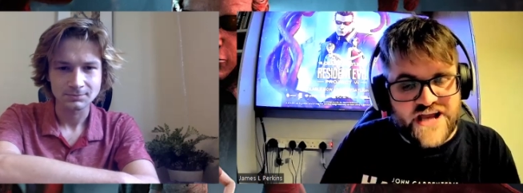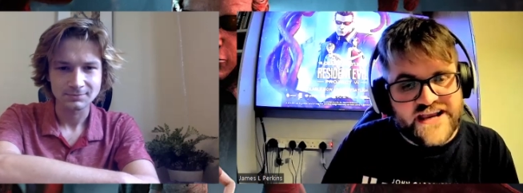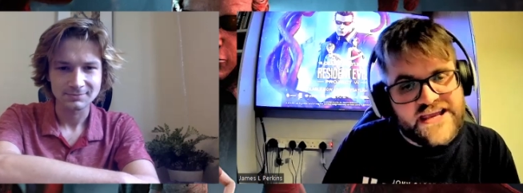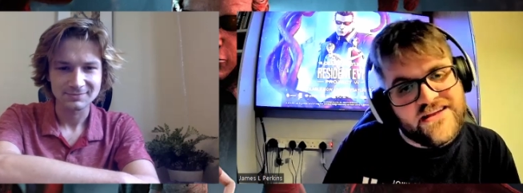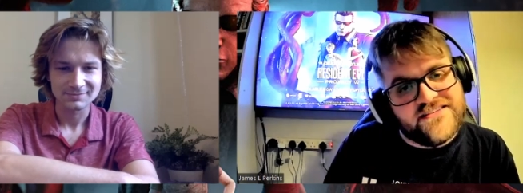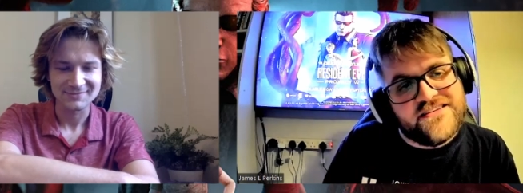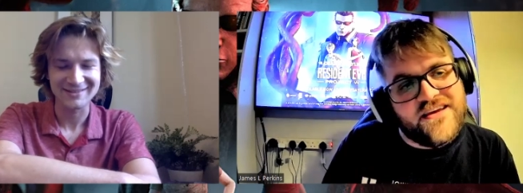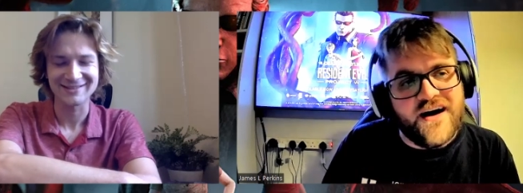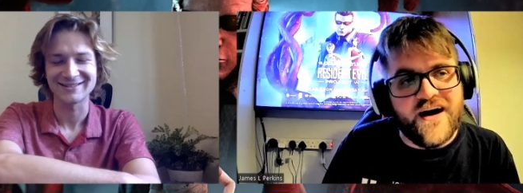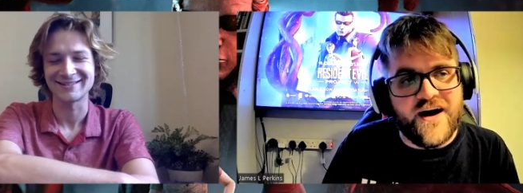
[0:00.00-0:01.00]
Speaker 1: jacket,
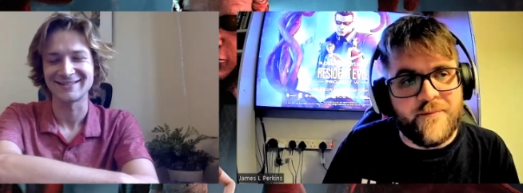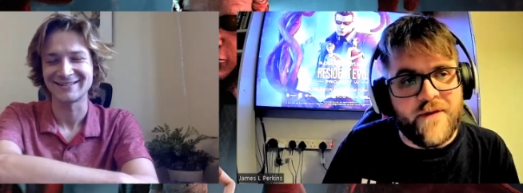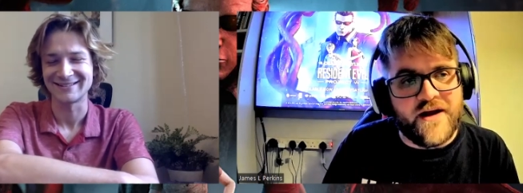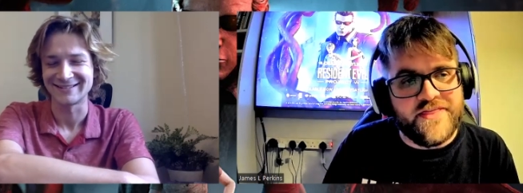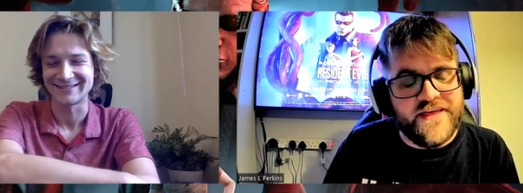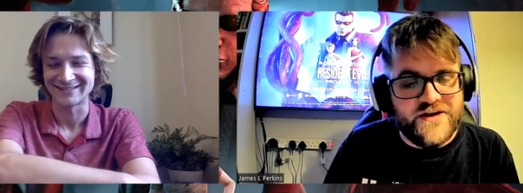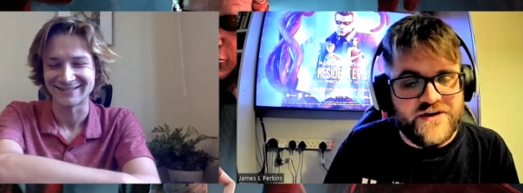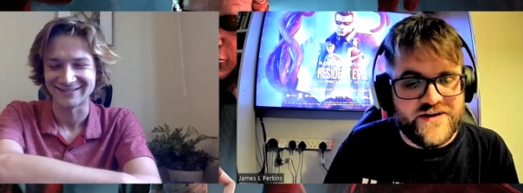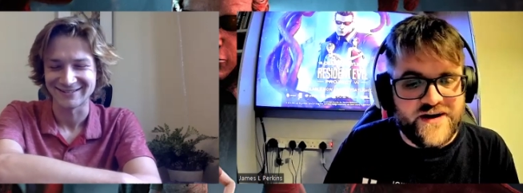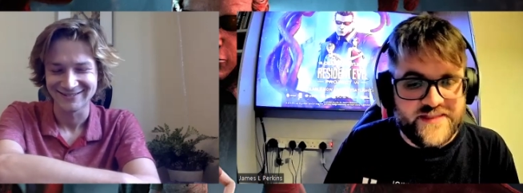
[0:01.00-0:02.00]
um, I think
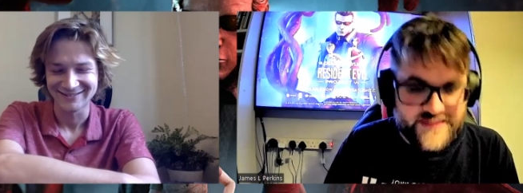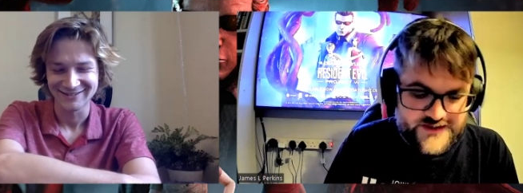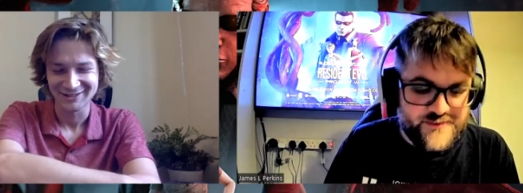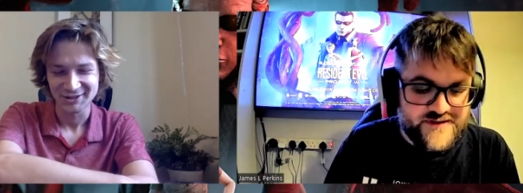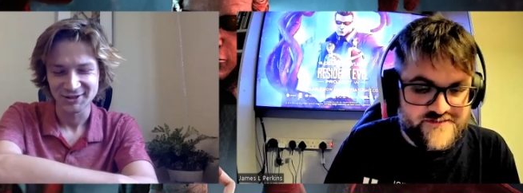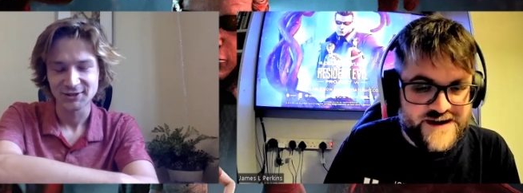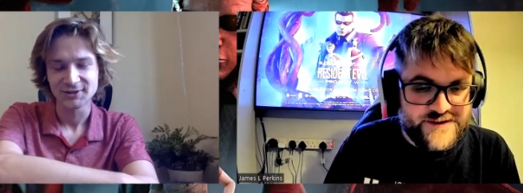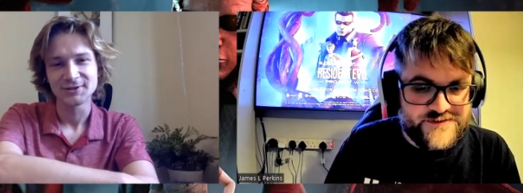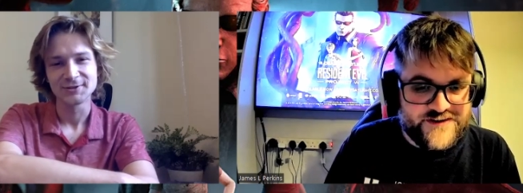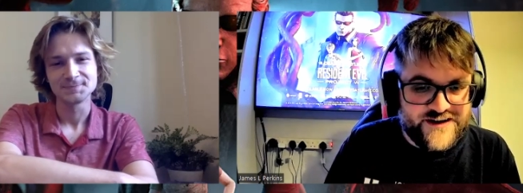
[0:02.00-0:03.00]
I think we
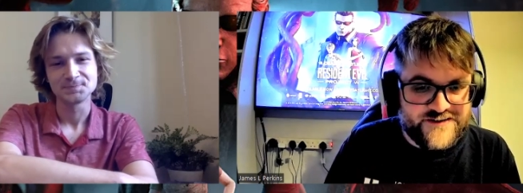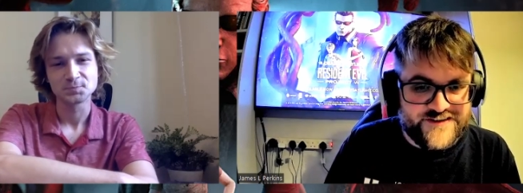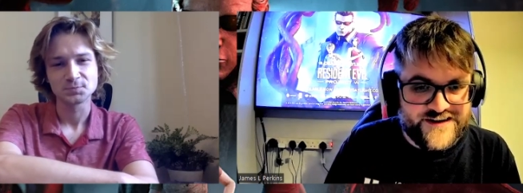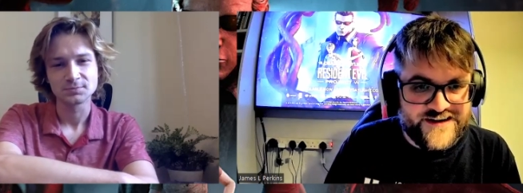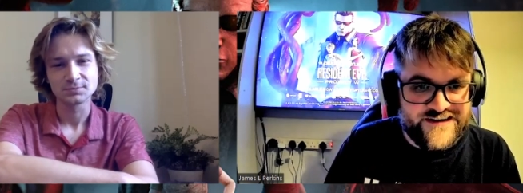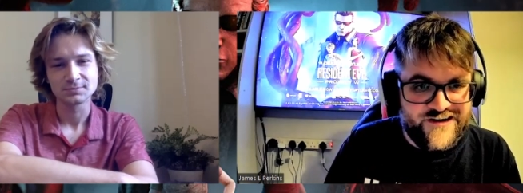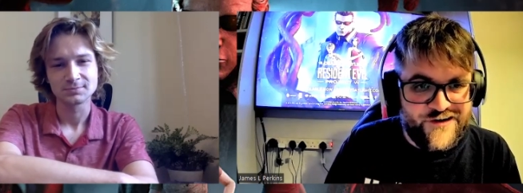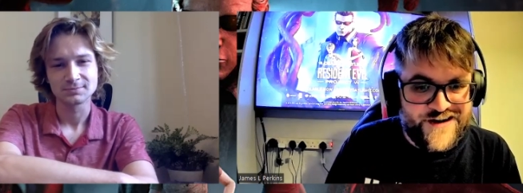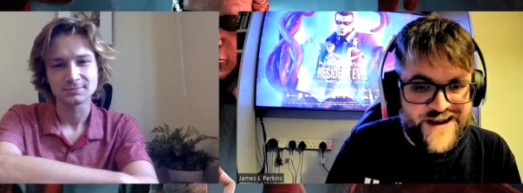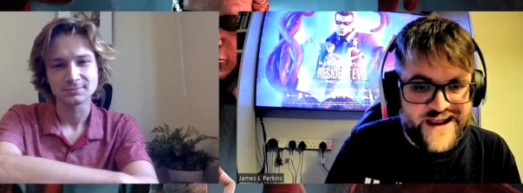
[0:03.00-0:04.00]
found our uh,
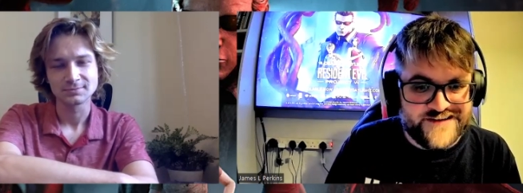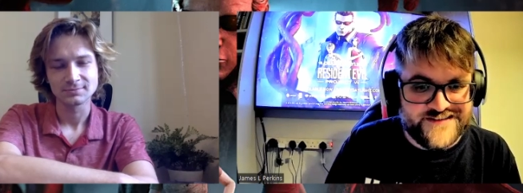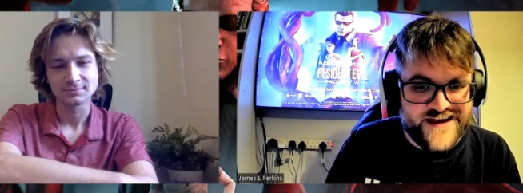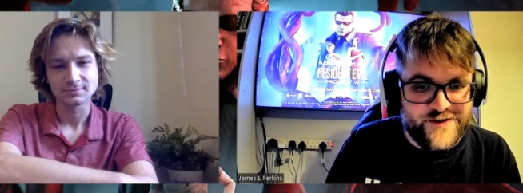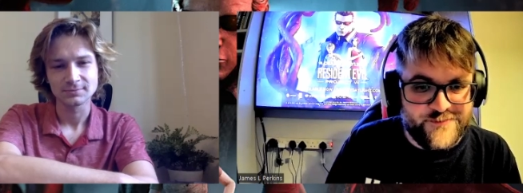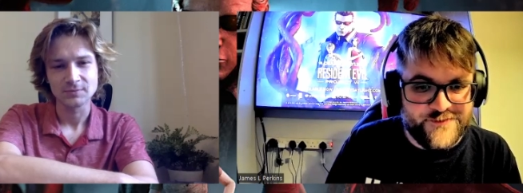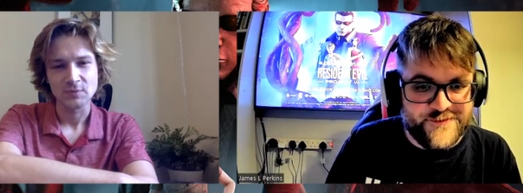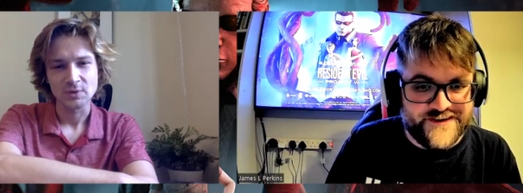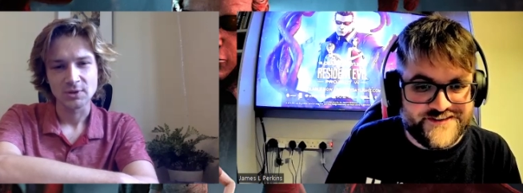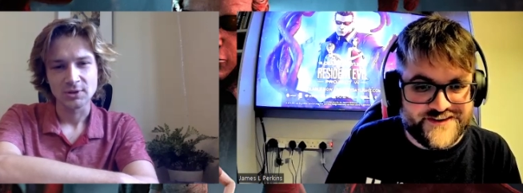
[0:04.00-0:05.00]
our next Albert
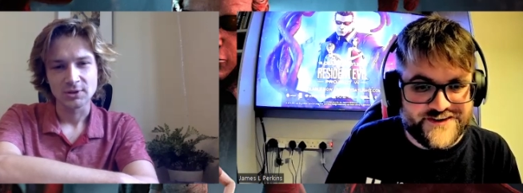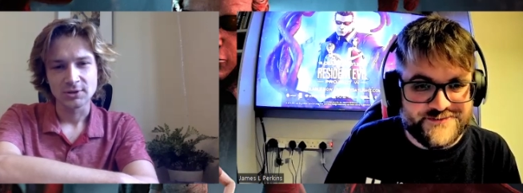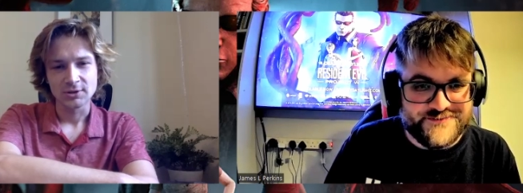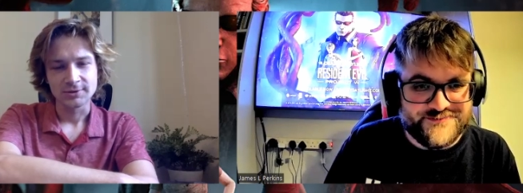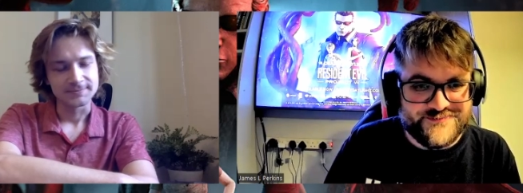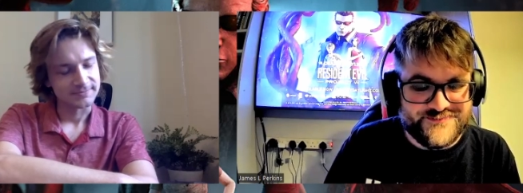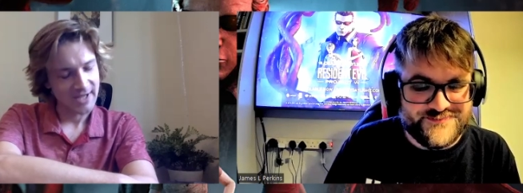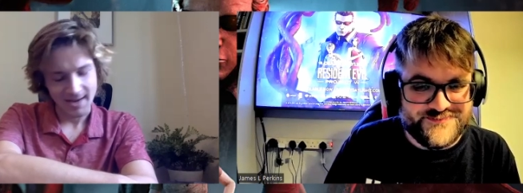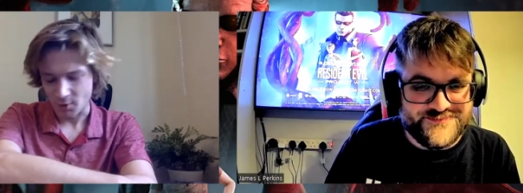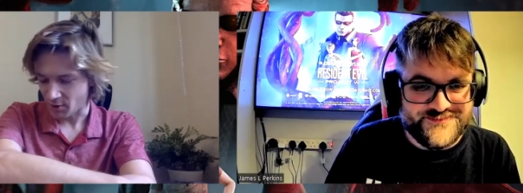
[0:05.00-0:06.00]
Wesker.
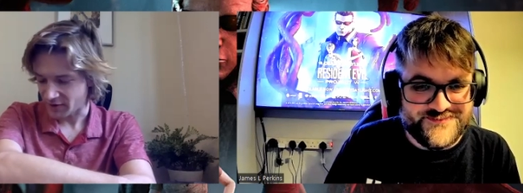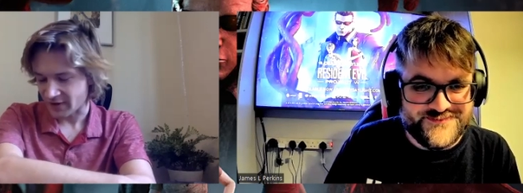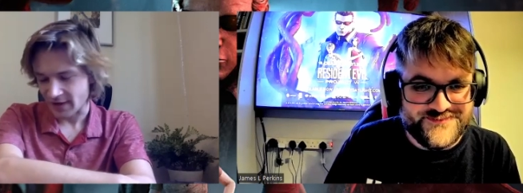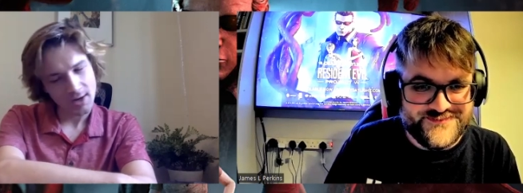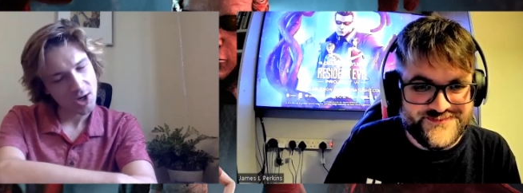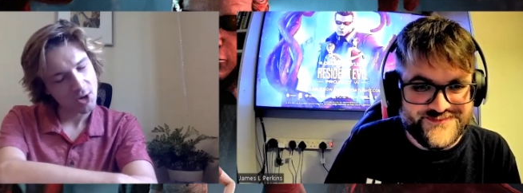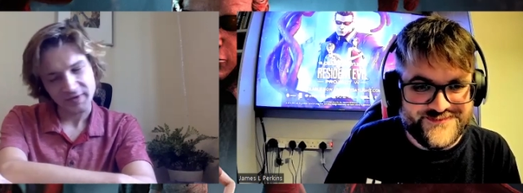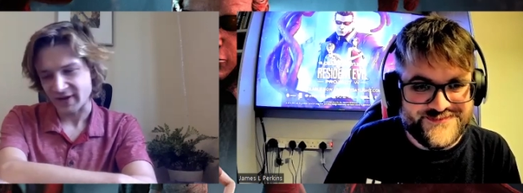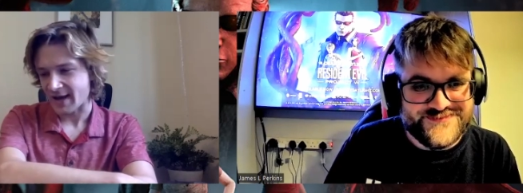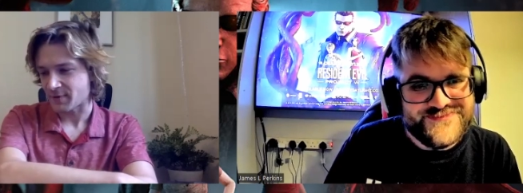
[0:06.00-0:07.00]
Speaker 2: I'm always
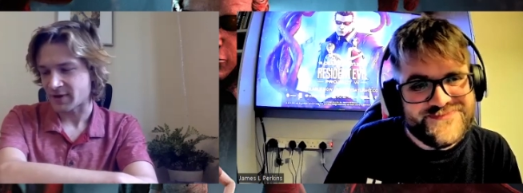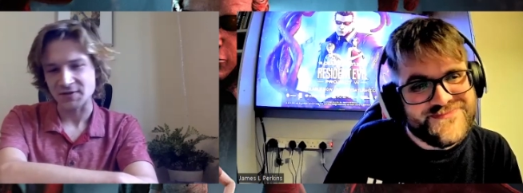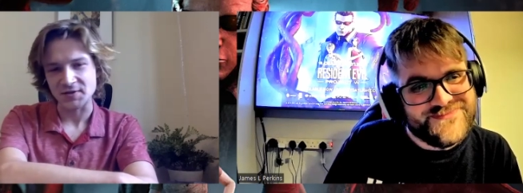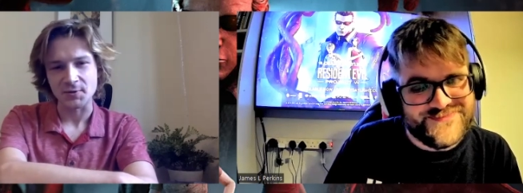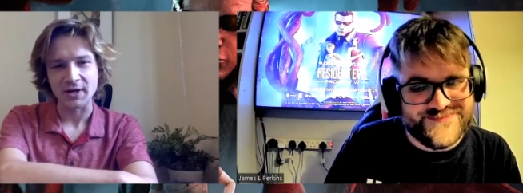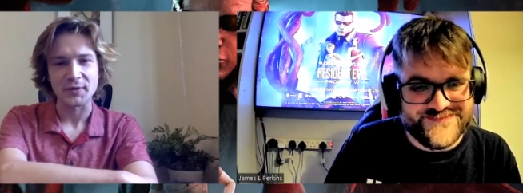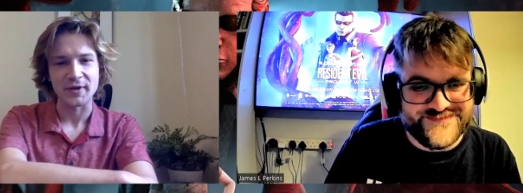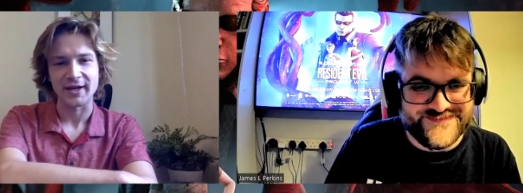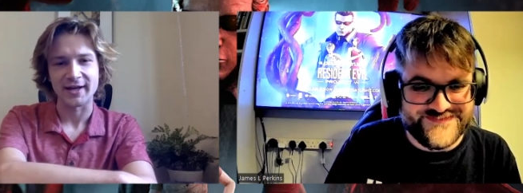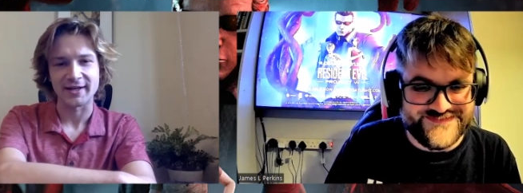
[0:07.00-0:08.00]
always happy to do
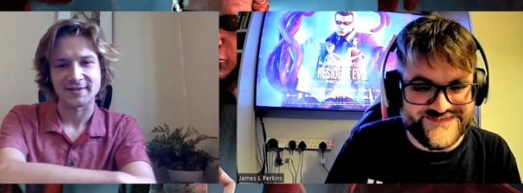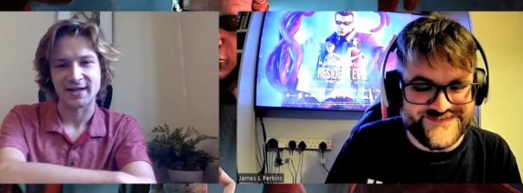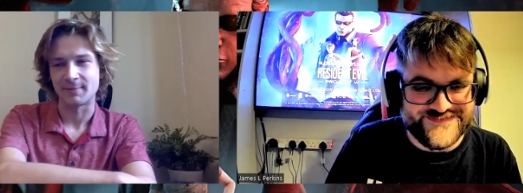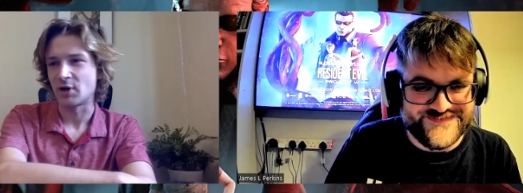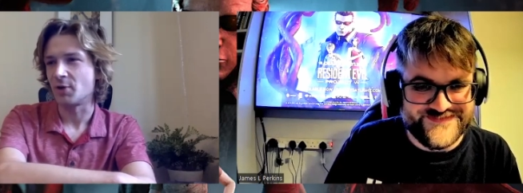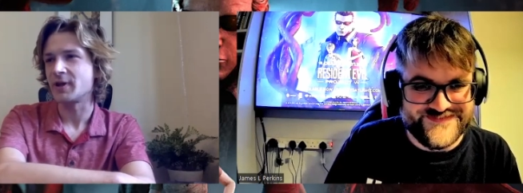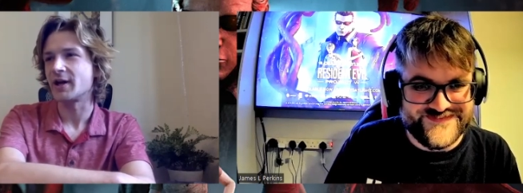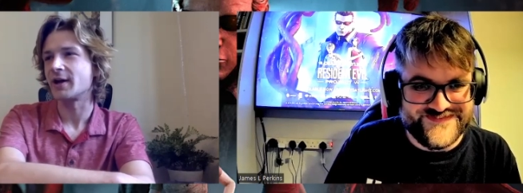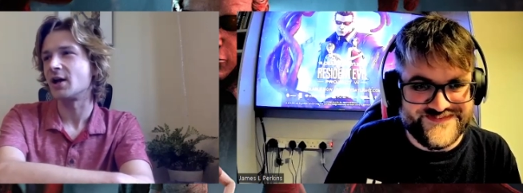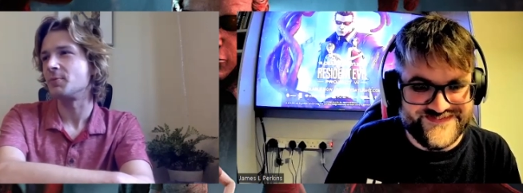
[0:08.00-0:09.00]
anything anytime. I'll be
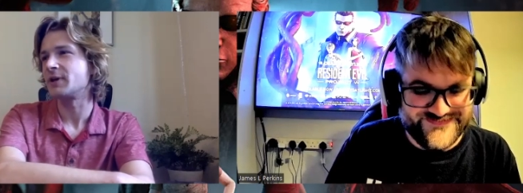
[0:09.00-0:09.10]
a I'll